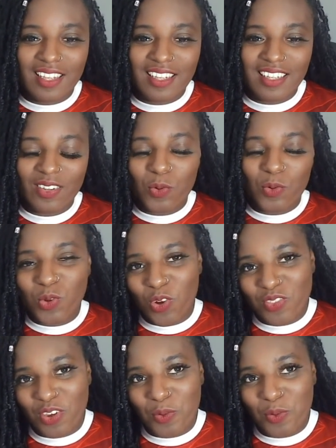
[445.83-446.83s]
Well, not on
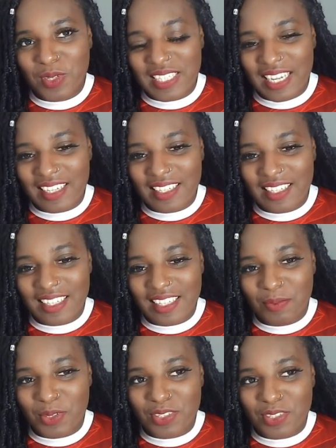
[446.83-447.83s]
the opening day of the league
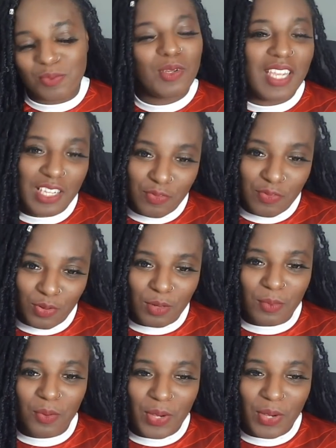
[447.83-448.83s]
because we're against
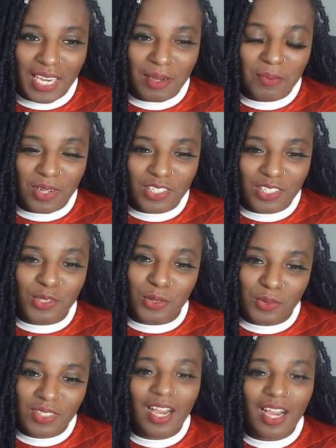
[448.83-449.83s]
Fulham away. But you know,
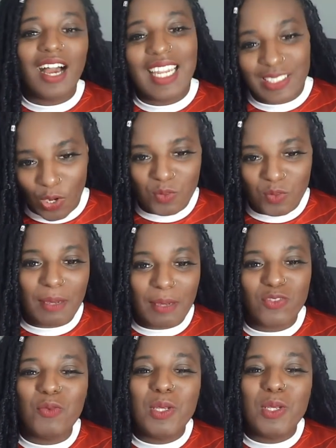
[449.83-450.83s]
our next home game,
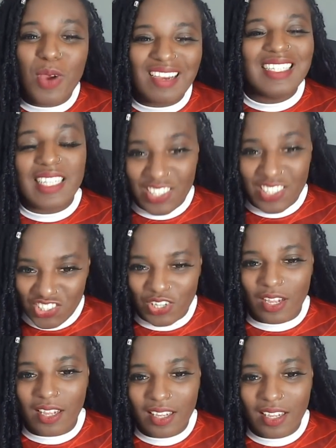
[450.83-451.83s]
you'll be wearing this
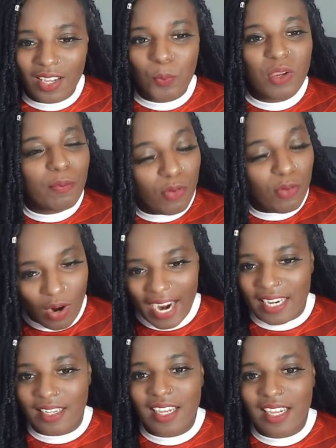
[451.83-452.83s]
shirt with
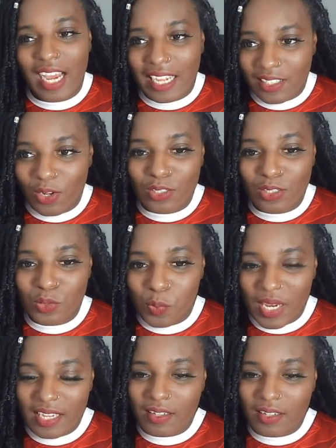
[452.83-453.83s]
pride as an Arsenal
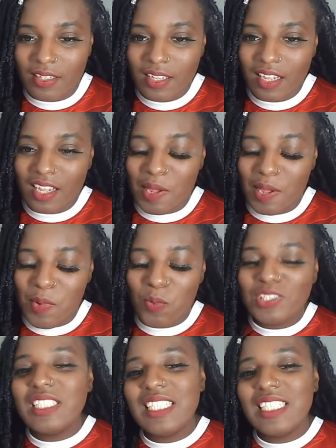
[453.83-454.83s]
player. Um, what
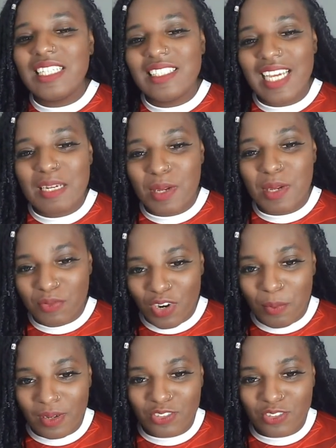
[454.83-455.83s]
do you think aside
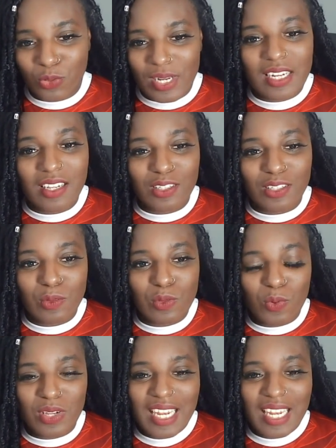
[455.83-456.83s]
Benrahma joining the Arsenal
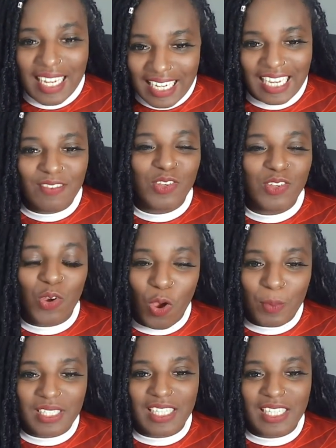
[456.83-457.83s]
squad? Leave your
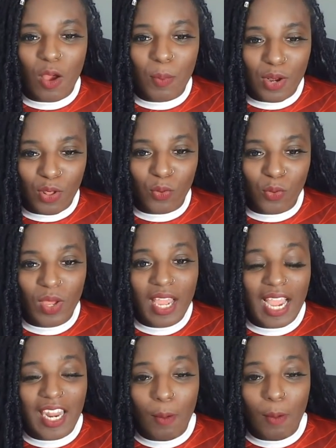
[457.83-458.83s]
comments down below,
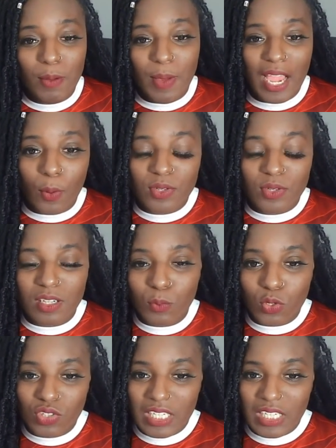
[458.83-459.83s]
and I'll be back with some
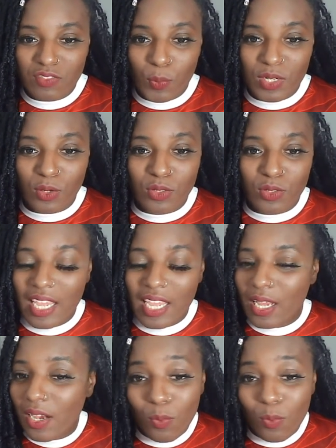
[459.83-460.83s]
more transfer windows
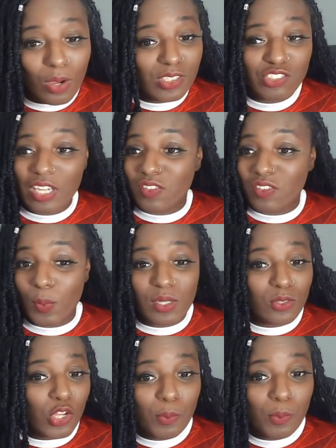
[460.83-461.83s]
whilst this transfer window
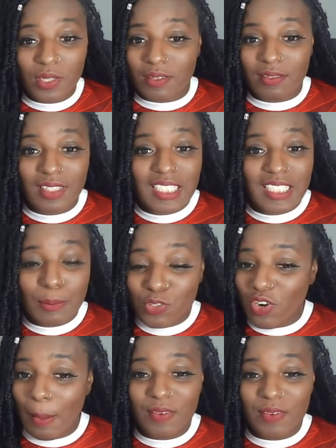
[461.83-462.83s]
is open.
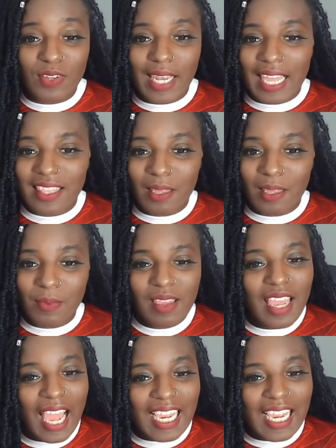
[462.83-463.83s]
Subscribe if you like them,
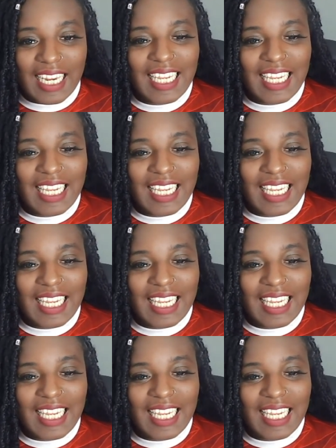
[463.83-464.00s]
and click